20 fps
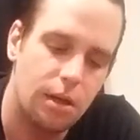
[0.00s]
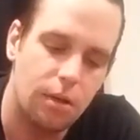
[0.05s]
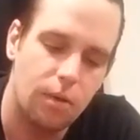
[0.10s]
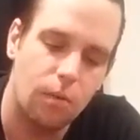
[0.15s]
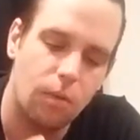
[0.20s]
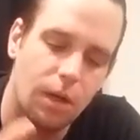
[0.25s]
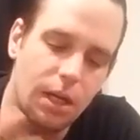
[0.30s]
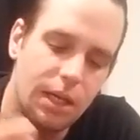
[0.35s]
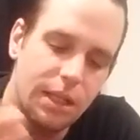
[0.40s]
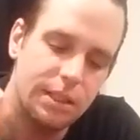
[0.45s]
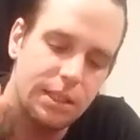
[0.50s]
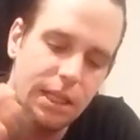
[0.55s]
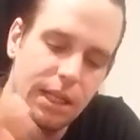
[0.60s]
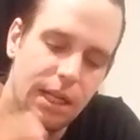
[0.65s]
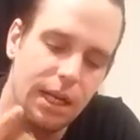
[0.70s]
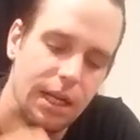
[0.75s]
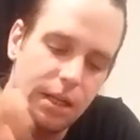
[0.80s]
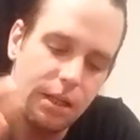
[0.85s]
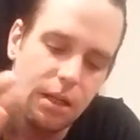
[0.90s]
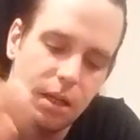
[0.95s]
Why is that
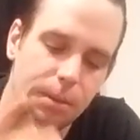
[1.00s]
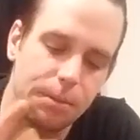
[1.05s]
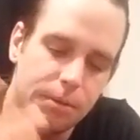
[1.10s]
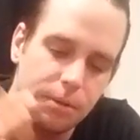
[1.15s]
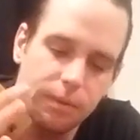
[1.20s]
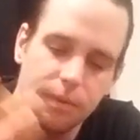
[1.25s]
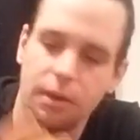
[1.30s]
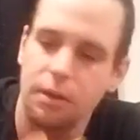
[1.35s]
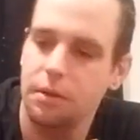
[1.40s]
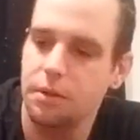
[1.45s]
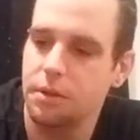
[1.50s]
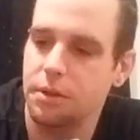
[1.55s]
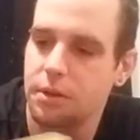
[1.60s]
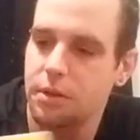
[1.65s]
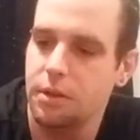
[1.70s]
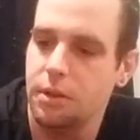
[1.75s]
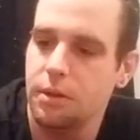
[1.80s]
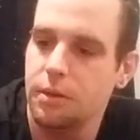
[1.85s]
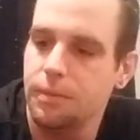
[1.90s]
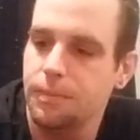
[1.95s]
Eight of Cups
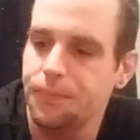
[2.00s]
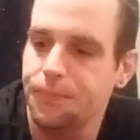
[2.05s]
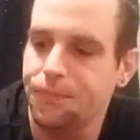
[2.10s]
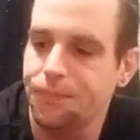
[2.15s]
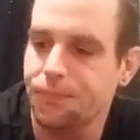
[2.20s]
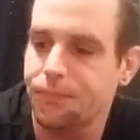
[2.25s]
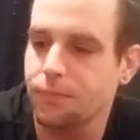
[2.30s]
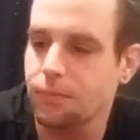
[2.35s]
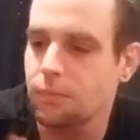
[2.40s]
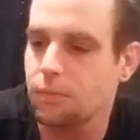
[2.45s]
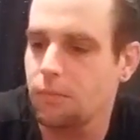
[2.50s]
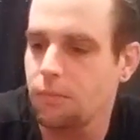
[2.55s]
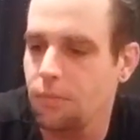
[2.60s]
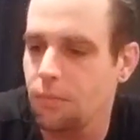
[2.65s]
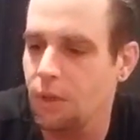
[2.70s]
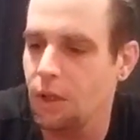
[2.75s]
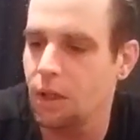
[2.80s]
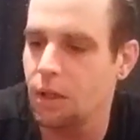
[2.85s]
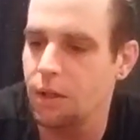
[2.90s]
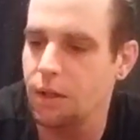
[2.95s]
reversed?
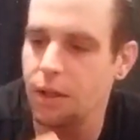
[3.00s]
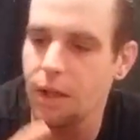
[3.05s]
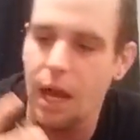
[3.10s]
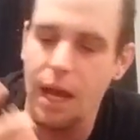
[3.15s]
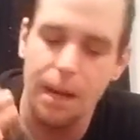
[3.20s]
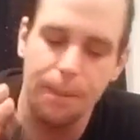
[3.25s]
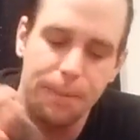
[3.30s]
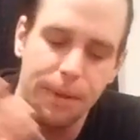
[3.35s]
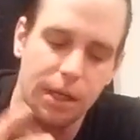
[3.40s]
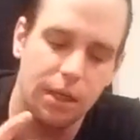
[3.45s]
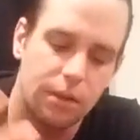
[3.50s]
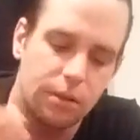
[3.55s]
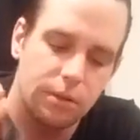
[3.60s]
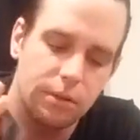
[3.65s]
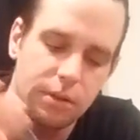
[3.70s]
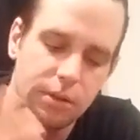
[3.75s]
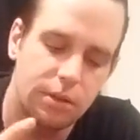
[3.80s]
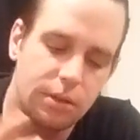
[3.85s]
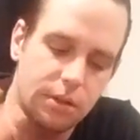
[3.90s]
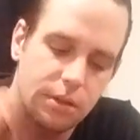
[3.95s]
Knight of
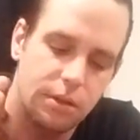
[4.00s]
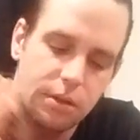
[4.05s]
Pentacles.